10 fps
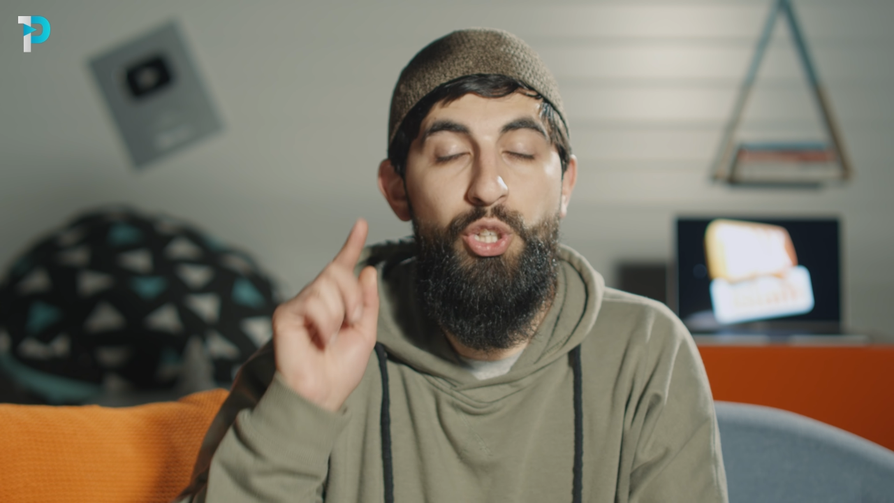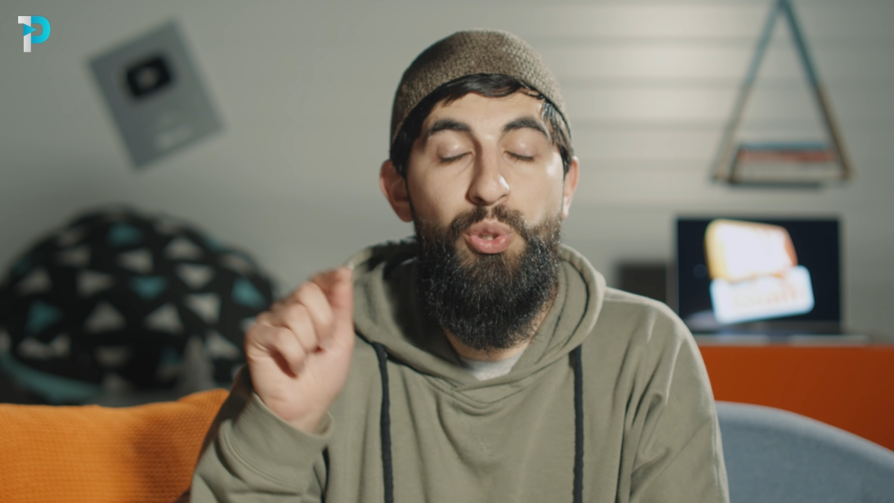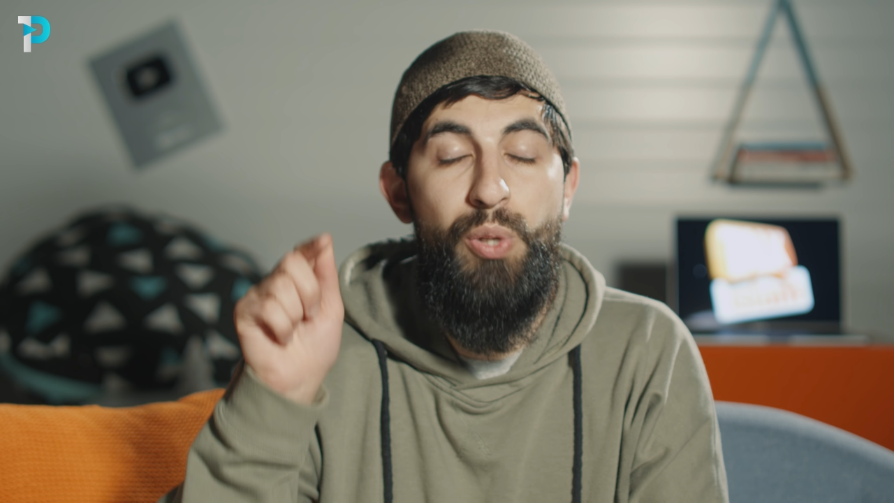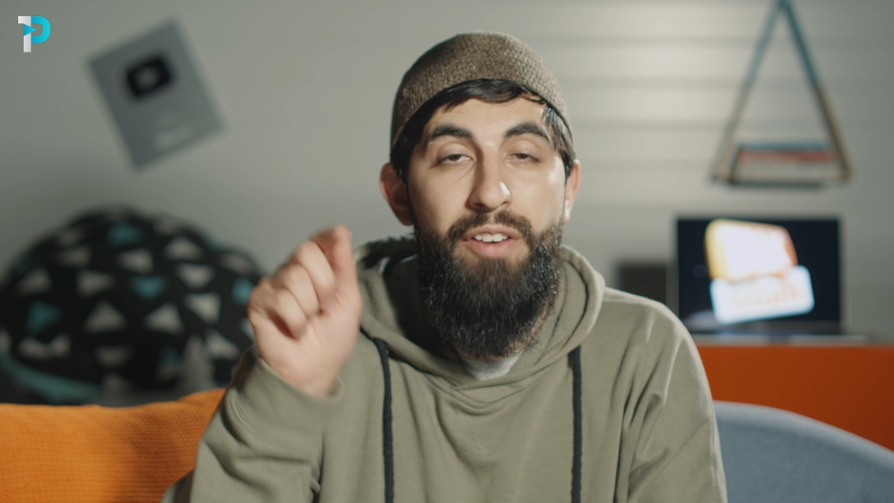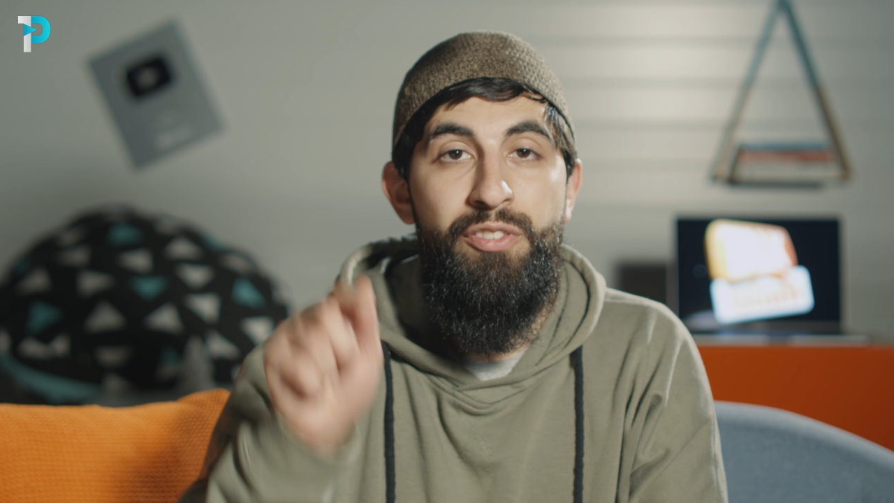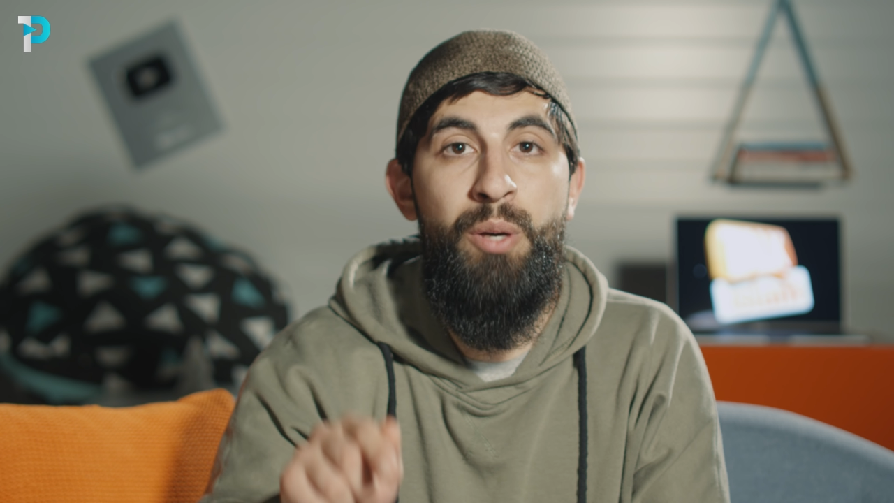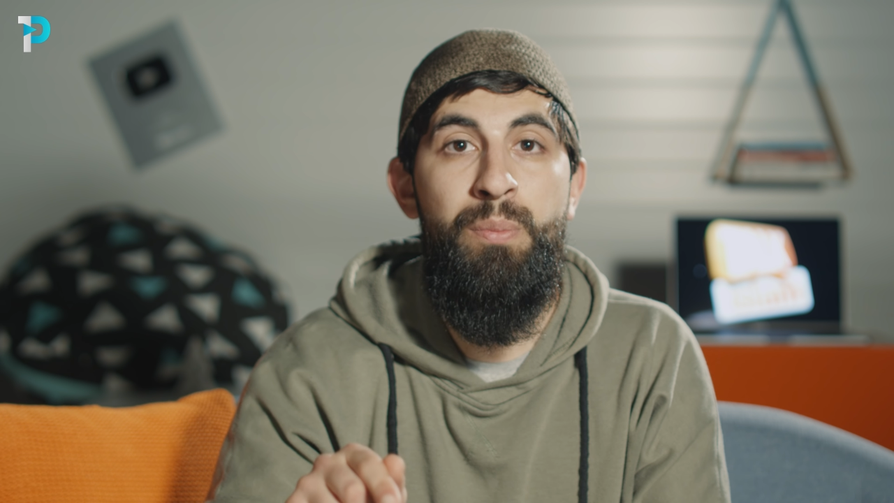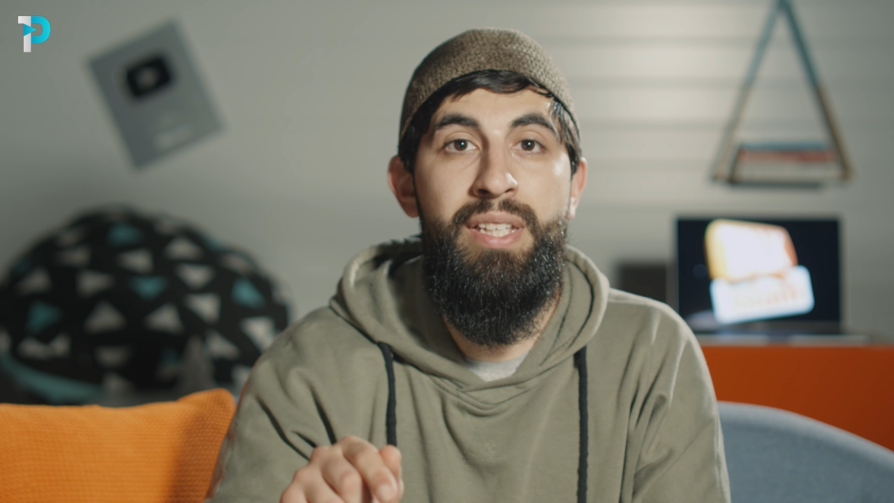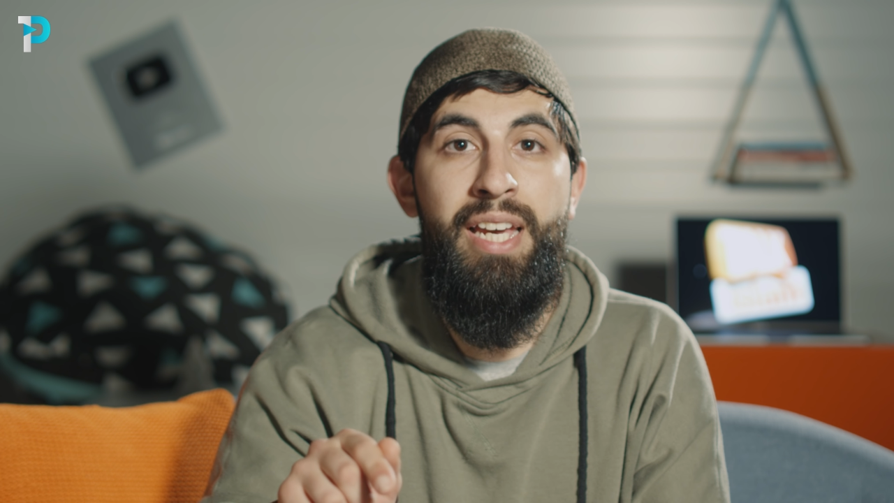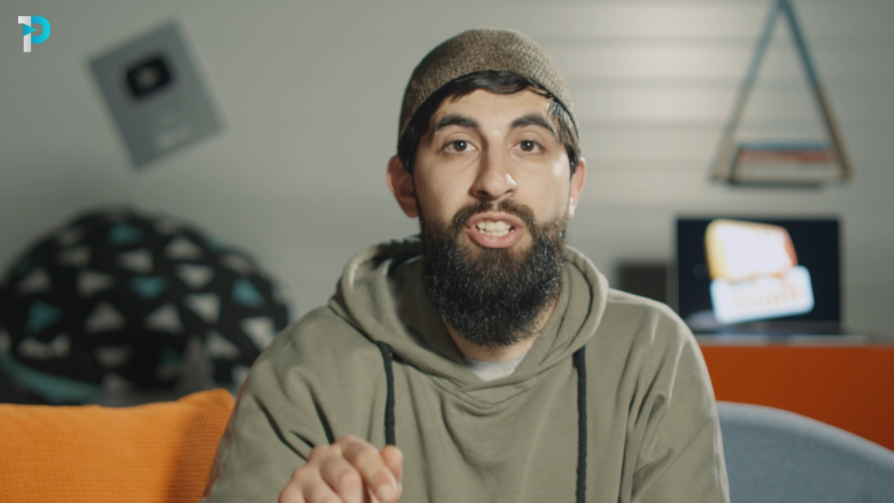You have an
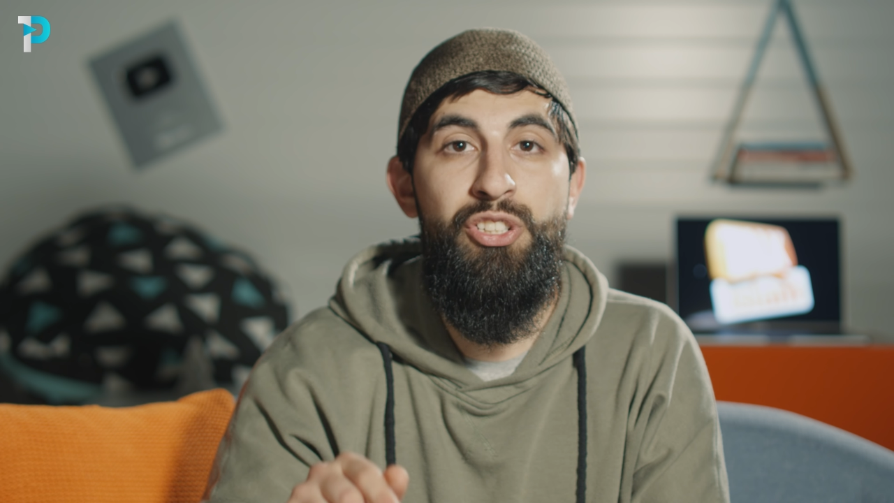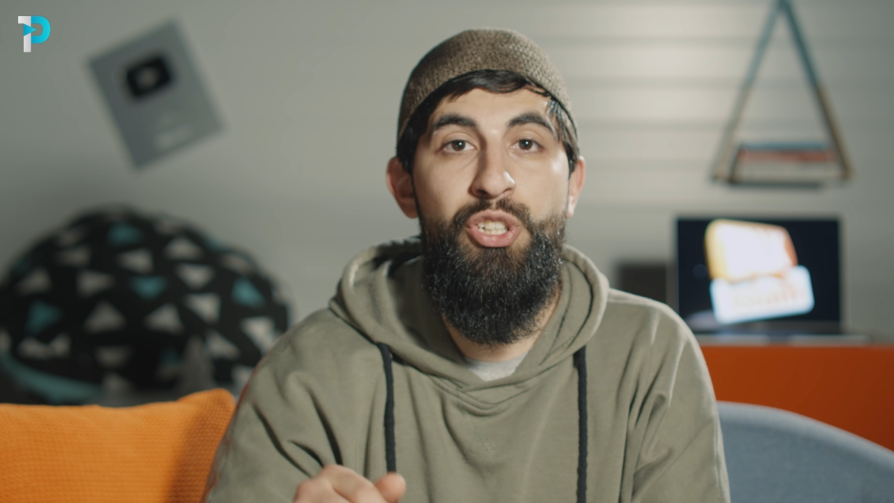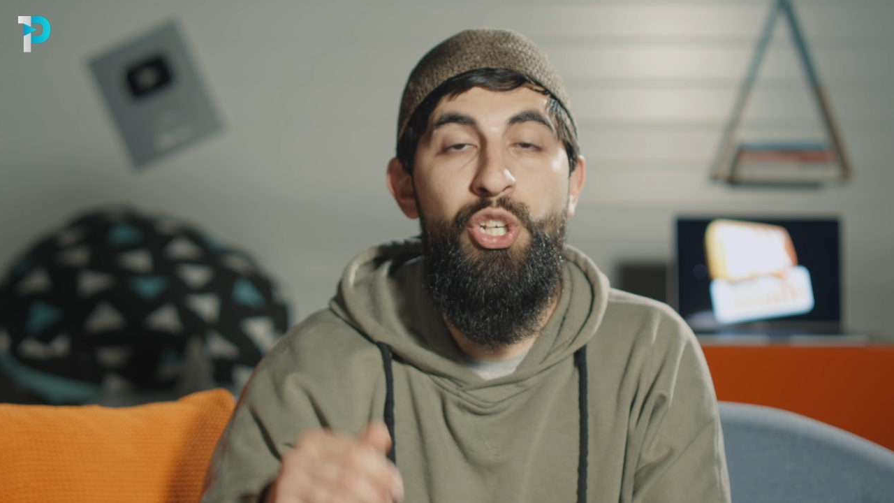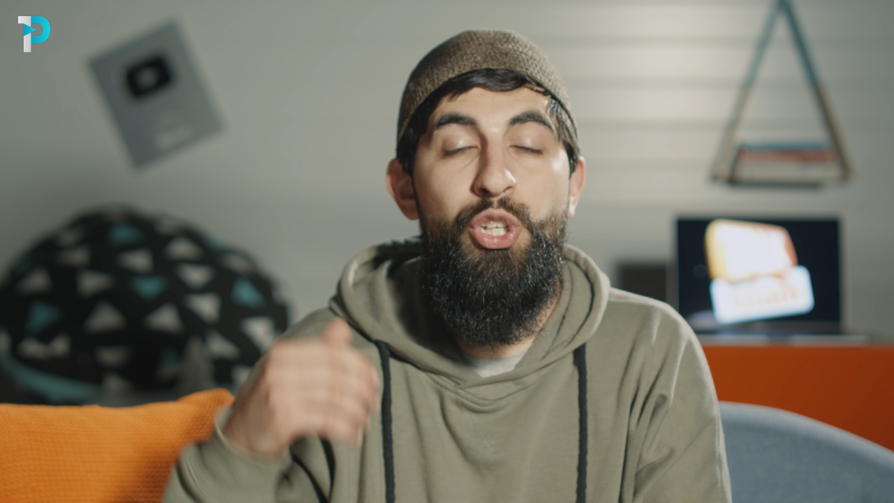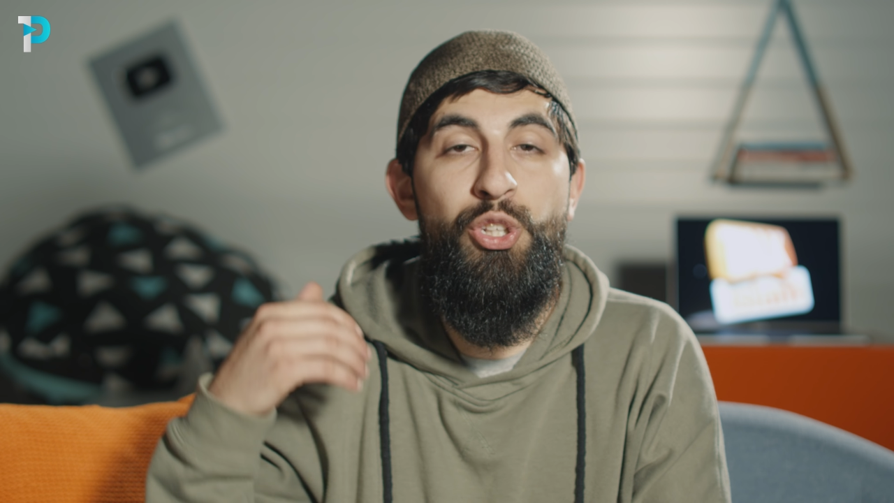obligation